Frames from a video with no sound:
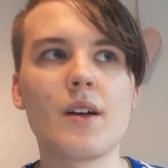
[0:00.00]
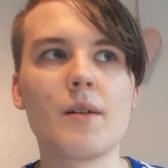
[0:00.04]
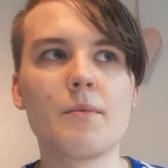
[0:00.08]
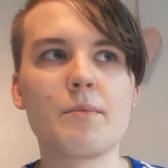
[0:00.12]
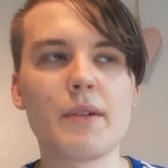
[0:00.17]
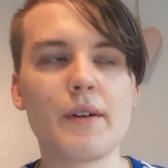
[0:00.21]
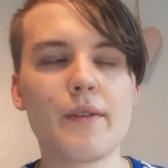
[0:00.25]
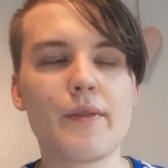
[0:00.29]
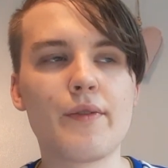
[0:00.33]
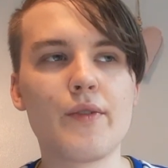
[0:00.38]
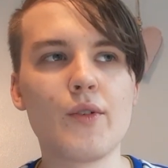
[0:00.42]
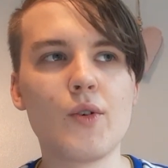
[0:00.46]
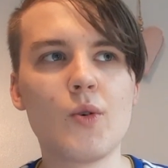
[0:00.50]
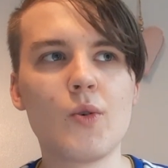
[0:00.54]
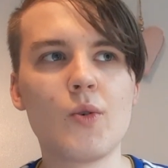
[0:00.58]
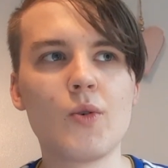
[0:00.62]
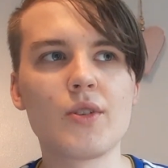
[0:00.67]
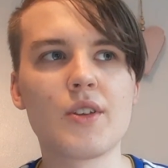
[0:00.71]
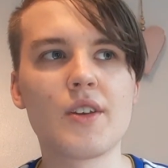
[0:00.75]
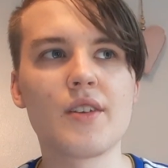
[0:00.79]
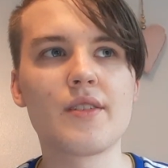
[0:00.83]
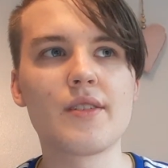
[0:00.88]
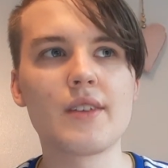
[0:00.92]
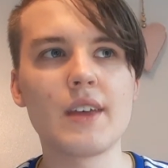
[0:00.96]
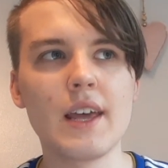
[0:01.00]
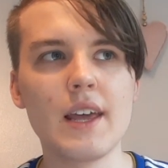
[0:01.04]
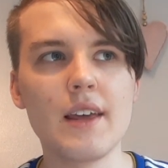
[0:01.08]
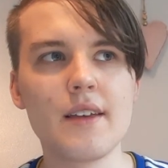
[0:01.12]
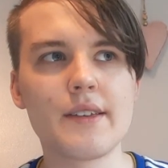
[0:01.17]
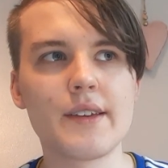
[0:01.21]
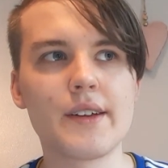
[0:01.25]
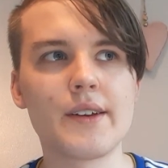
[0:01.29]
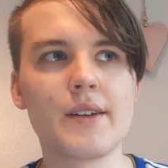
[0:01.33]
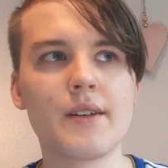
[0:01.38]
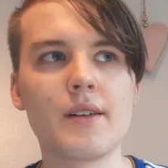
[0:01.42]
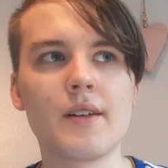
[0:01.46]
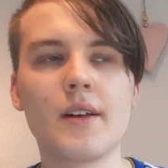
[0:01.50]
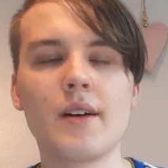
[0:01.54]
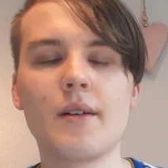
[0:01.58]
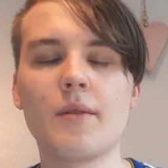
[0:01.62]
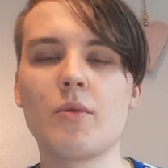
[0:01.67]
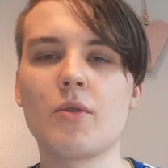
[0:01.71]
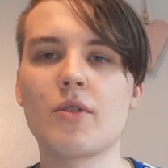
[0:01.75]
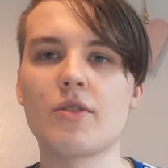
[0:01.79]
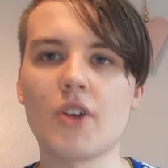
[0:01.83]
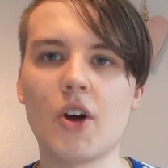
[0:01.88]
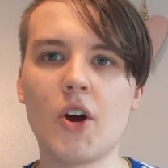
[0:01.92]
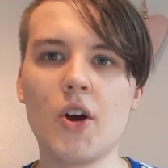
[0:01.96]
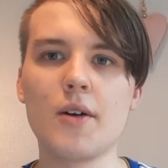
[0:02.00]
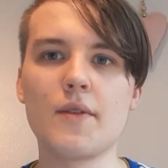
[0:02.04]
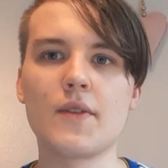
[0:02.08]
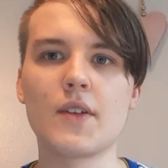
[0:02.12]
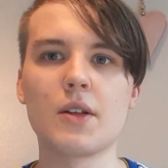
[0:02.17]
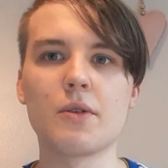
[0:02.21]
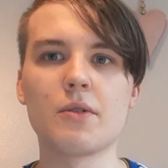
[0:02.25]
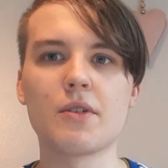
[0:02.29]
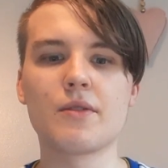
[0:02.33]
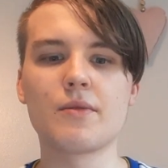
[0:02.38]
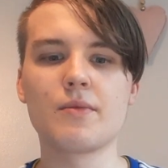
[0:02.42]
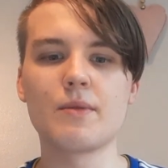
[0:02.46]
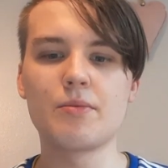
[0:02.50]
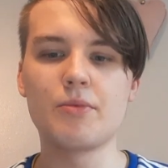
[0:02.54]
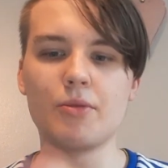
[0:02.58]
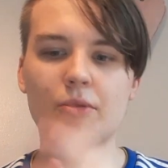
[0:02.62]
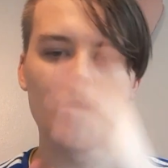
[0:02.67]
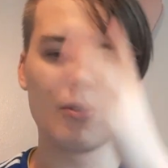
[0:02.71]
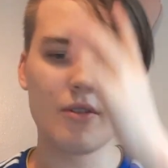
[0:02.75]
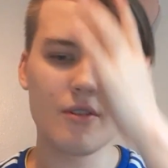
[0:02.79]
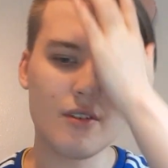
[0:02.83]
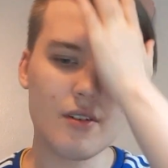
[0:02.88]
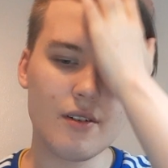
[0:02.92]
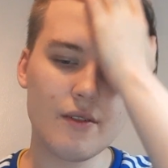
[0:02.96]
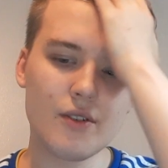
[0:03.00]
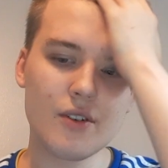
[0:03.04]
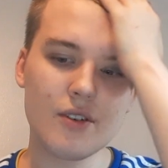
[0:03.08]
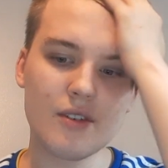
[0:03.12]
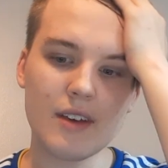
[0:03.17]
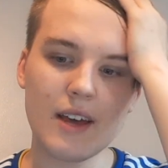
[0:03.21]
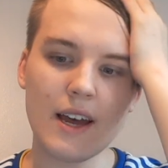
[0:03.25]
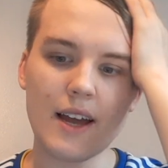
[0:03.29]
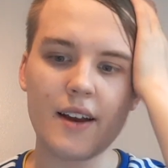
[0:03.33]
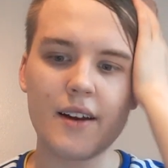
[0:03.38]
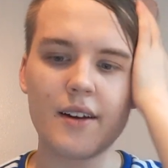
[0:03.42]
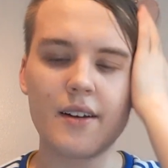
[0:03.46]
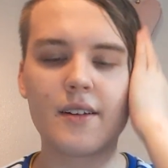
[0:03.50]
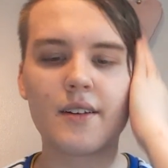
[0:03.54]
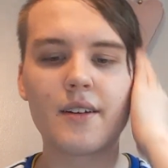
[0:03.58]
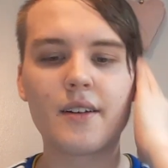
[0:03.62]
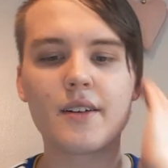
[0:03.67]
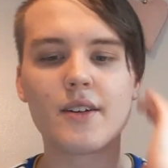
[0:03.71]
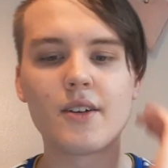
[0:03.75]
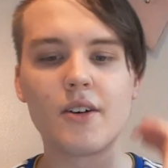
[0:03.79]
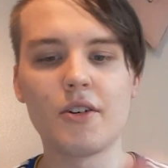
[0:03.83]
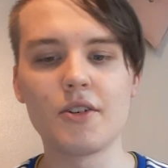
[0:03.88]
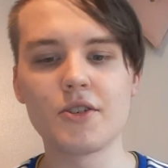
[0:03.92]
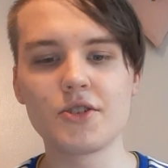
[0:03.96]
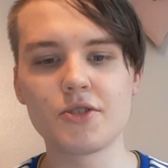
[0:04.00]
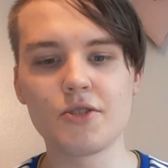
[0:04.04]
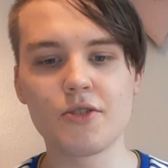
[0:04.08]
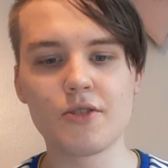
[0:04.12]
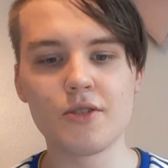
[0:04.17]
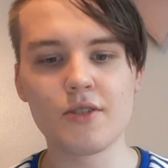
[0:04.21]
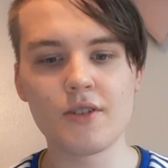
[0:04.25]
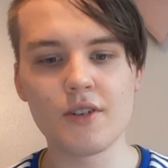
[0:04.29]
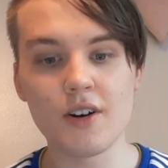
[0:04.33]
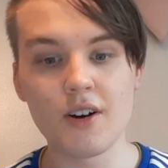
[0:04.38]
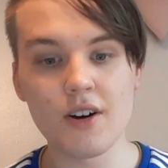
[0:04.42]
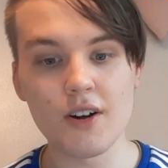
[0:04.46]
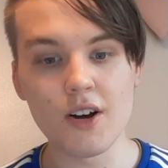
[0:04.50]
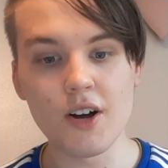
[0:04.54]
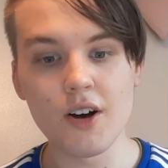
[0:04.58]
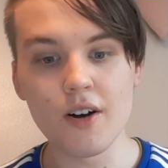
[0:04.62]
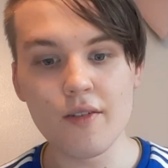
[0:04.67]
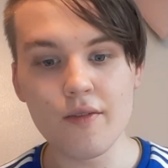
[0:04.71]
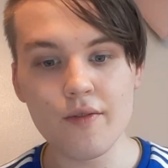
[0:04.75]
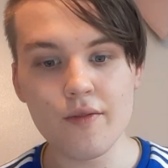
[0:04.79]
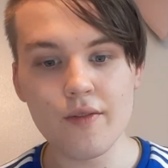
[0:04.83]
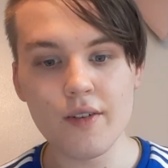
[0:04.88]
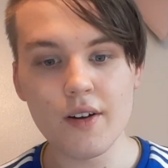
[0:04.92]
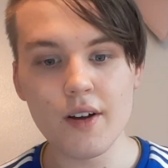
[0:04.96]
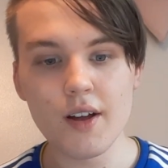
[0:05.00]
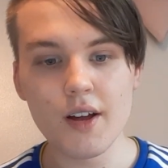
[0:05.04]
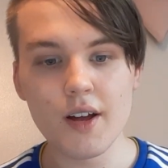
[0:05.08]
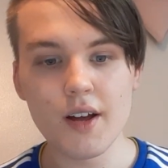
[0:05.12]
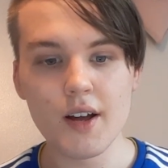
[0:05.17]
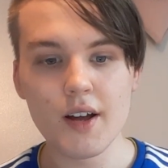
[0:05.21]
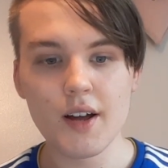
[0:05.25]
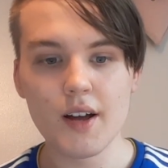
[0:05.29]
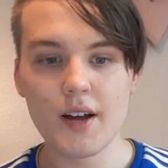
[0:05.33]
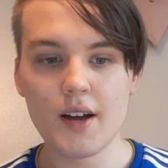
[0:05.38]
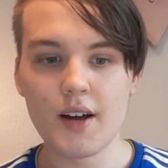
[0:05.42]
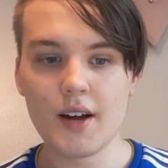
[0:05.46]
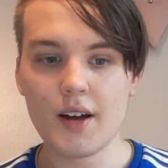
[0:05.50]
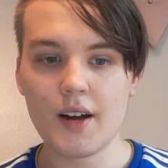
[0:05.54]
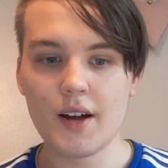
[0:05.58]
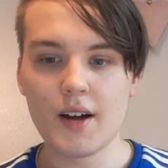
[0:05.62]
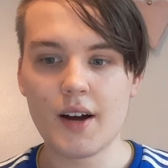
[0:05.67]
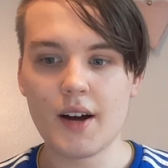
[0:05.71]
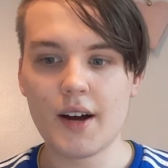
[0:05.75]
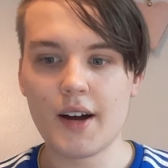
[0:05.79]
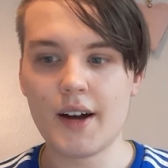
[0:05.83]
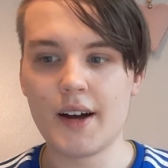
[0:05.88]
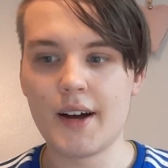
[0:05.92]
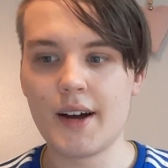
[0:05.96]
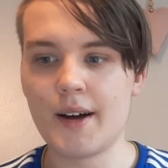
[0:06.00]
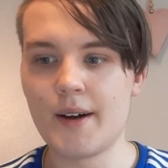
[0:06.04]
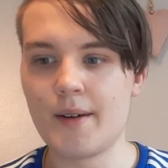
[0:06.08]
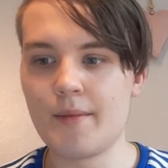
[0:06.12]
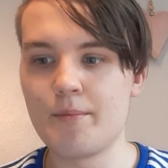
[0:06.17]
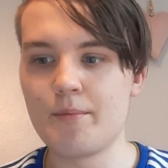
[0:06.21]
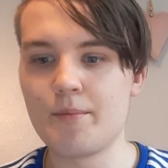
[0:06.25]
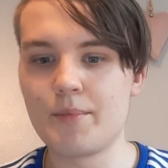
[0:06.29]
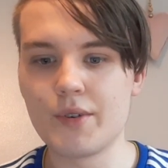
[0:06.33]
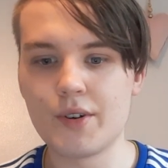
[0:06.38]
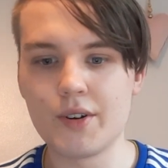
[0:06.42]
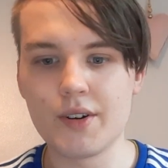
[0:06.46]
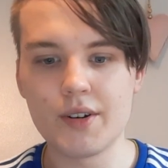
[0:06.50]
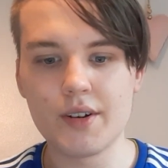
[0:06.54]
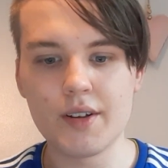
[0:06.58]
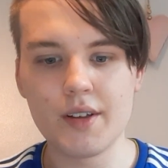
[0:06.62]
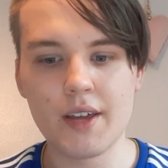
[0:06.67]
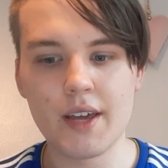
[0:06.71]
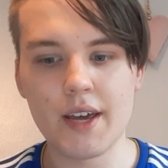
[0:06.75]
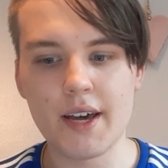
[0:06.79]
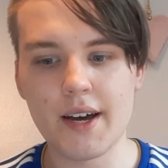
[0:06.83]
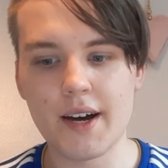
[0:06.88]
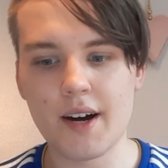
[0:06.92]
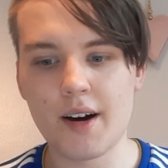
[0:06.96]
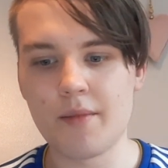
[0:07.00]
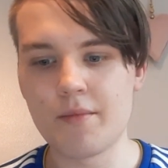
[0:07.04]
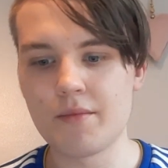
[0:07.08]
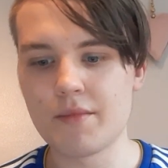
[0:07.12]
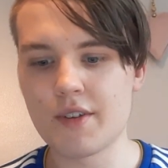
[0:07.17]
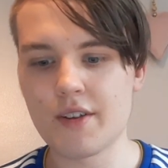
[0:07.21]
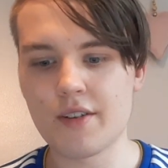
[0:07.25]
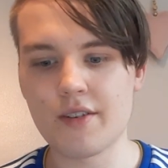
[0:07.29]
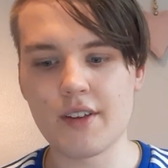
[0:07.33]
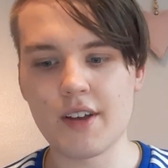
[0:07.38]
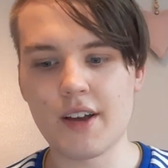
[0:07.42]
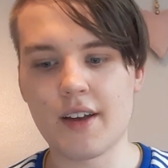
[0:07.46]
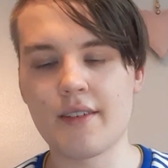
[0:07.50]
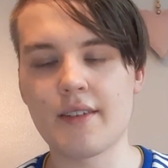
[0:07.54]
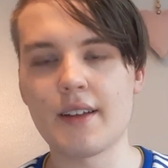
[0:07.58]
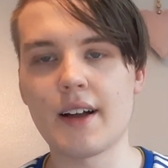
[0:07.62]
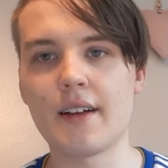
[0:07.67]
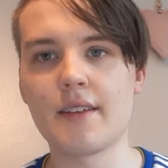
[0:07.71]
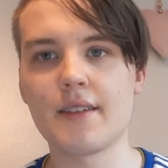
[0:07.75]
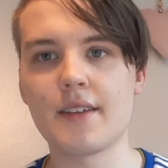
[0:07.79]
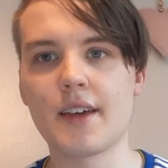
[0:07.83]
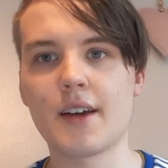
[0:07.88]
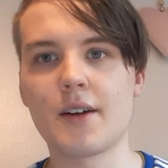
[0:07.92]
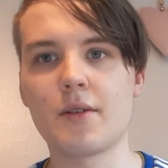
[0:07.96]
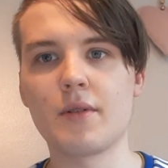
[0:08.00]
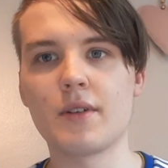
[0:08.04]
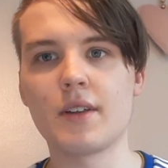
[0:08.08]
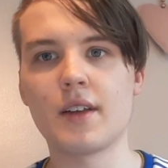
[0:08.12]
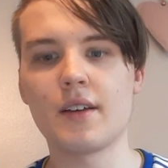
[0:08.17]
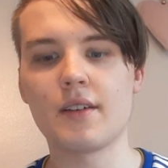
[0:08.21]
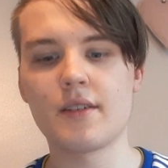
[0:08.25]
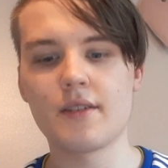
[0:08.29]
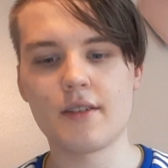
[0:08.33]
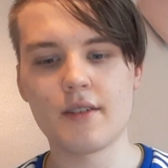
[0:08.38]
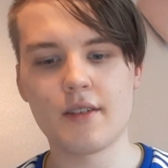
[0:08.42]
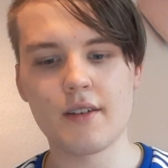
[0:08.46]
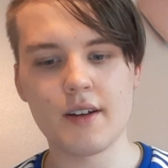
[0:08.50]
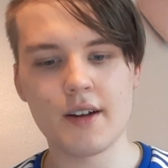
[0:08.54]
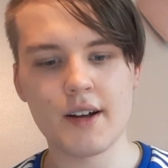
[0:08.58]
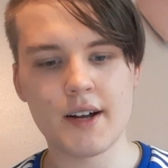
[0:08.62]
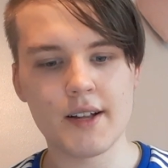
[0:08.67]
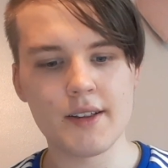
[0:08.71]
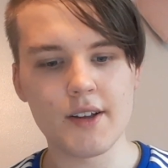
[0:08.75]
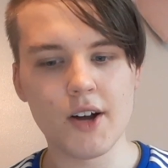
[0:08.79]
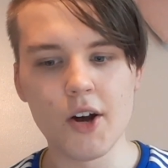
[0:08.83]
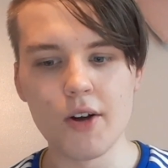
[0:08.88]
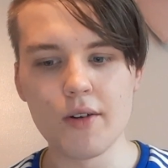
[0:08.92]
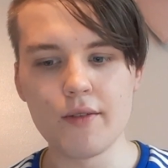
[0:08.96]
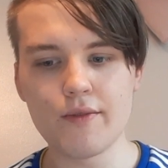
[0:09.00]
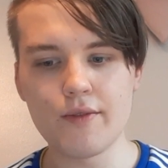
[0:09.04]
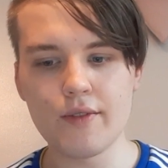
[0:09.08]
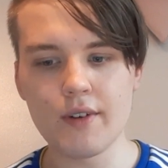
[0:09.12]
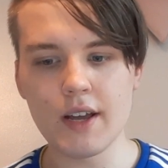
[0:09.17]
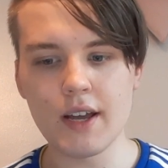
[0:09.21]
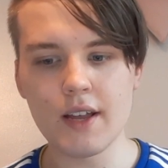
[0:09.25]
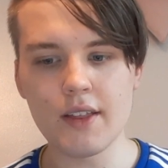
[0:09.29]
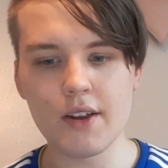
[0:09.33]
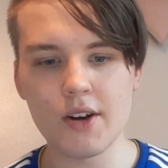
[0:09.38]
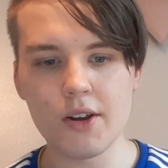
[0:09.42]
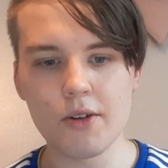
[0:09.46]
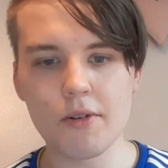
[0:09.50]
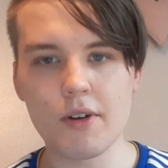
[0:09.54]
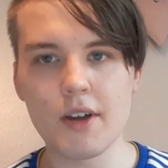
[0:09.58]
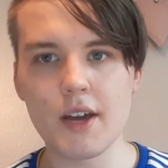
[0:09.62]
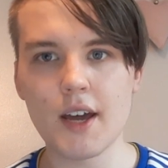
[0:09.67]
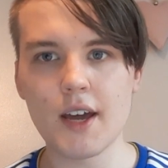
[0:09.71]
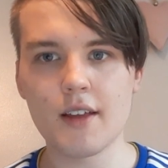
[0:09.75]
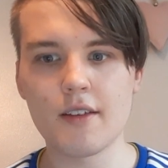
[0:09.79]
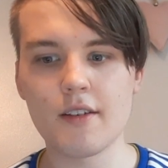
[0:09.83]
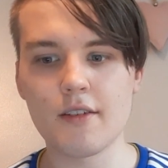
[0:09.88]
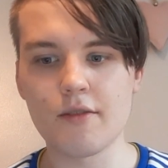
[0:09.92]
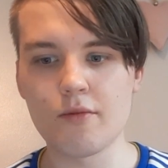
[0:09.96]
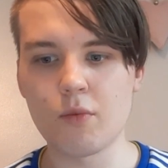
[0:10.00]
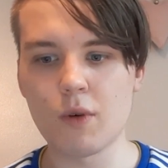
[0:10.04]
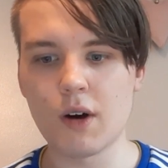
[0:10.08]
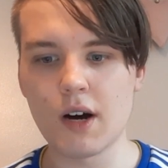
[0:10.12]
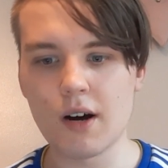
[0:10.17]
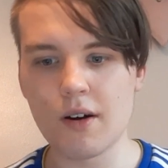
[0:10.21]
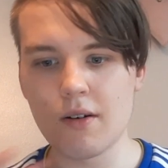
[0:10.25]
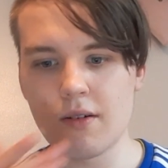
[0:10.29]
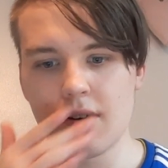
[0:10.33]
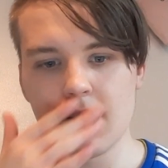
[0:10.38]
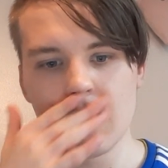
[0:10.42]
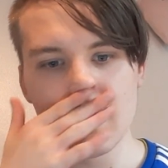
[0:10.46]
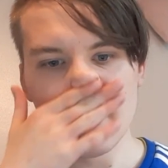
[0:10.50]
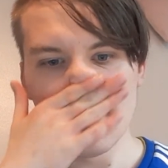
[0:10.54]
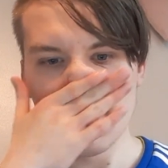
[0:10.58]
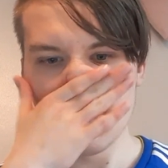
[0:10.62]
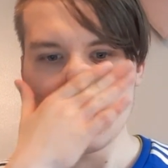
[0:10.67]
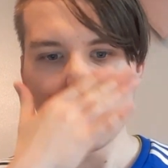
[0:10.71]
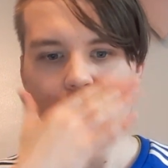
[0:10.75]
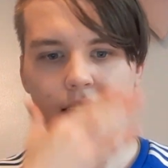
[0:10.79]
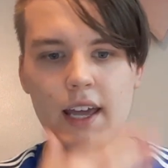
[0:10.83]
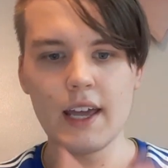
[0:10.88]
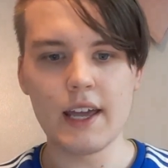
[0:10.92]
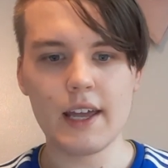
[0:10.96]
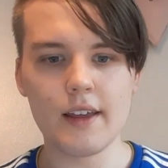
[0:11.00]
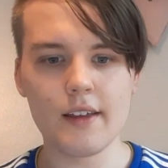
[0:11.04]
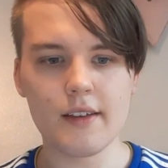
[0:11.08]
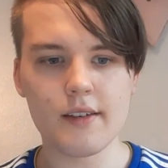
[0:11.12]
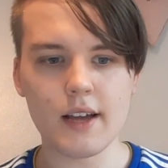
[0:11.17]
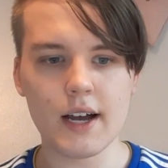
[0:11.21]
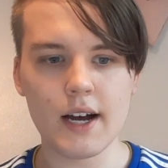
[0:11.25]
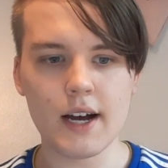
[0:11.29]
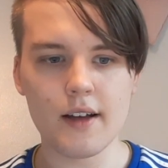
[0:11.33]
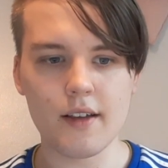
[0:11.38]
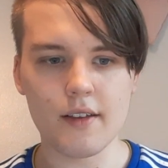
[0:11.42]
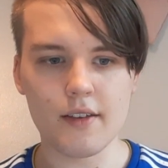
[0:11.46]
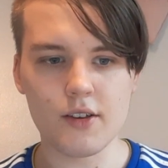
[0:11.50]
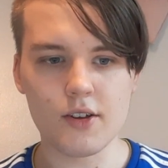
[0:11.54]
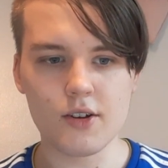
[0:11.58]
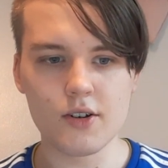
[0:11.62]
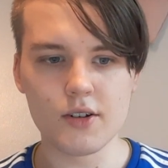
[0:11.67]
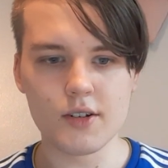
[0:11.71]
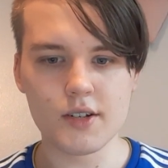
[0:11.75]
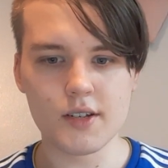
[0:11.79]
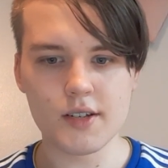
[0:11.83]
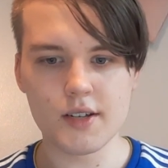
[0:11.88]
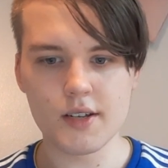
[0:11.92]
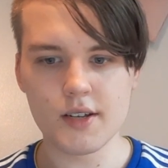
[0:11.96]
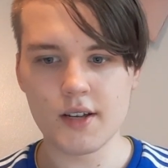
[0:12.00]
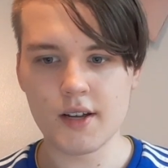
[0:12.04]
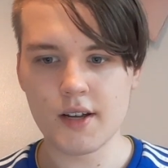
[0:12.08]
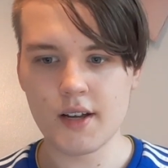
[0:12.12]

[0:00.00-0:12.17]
before the season was over, there was reports of us getting Nigel Clough. But yeah, I'm just ecstatic with this. And hopefully the new kit as well is as good.